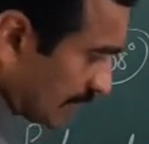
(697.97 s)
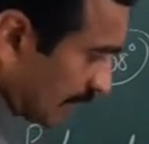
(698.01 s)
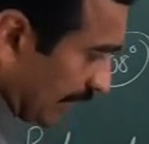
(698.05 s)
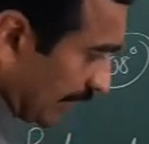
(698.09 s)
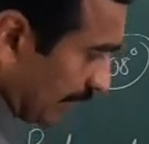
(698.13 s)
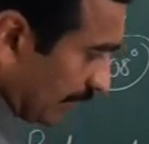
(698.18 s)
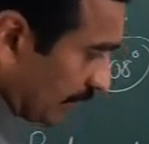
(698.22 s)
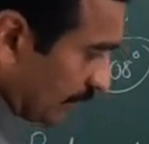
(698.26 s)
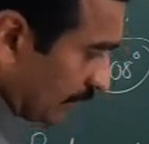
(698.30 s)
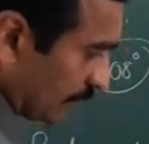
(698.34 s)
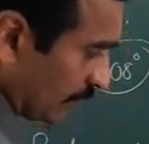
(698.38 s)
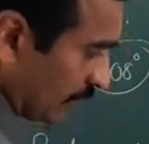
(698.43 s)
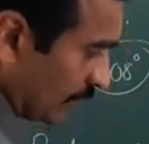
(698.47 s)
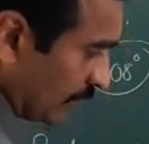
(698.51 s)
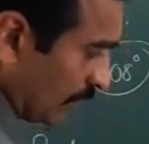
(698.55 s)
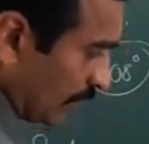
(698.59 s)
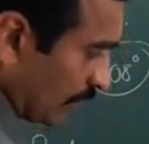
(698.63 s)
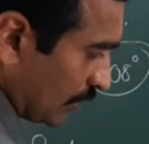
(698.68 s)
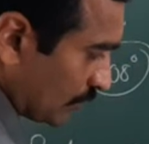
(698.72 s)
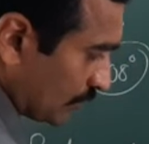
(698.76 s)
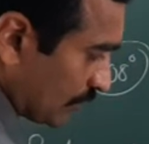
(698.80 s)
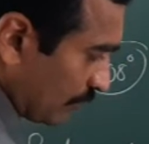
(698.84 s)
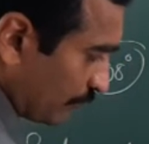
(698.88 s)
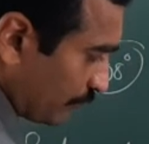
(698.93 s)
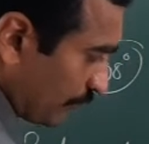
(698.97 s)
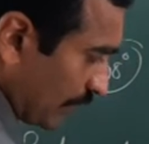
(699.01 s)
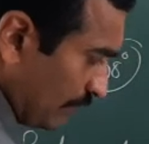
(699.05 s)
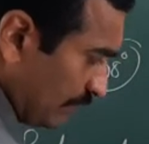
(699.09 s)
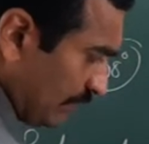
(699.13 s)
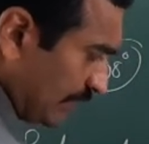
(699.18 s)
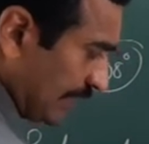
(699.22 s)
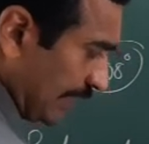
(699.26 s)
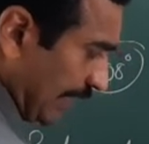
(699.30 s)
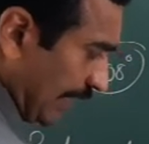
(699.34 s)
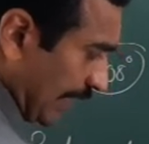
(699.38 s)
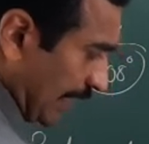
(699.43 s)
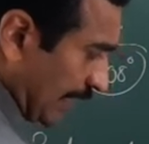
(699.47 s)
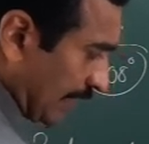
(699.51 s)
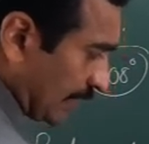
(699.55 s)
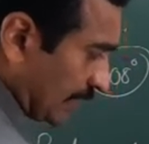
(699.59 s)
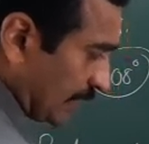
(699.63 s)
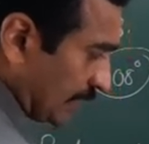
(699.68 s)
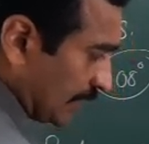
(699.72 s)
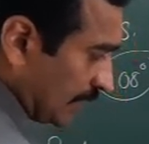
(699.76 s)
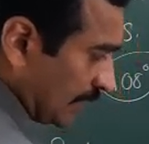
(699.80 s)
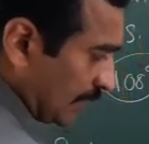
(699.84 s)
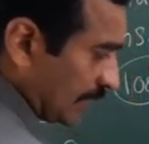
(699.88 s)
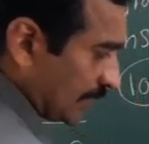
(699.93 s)
line. So from
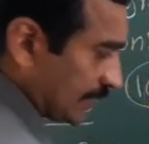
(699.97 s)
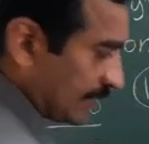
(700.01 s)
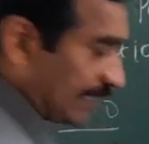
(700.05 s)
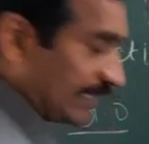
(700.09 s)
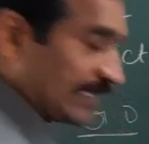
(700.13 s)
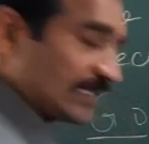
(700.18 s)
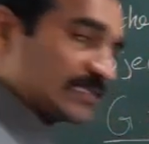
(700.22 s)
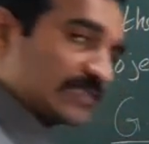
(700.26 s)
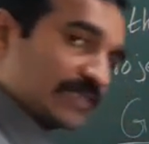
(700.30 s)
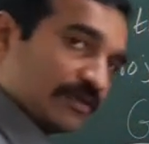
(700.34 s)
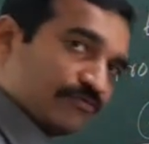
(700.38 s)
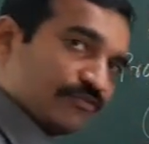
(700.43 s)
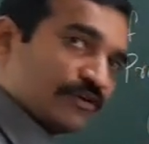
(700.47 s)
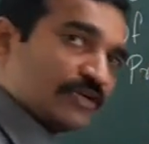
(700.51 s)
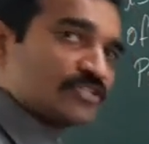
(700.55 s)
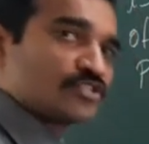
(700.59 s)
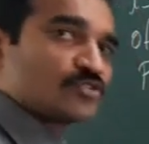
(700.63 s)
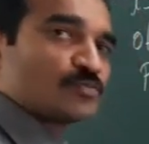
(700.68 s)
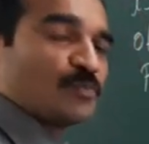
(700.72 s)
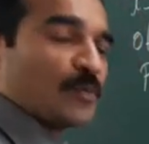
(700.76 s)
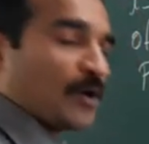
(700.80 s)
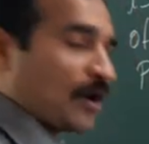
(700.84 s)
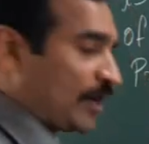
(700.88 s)
here, that is reference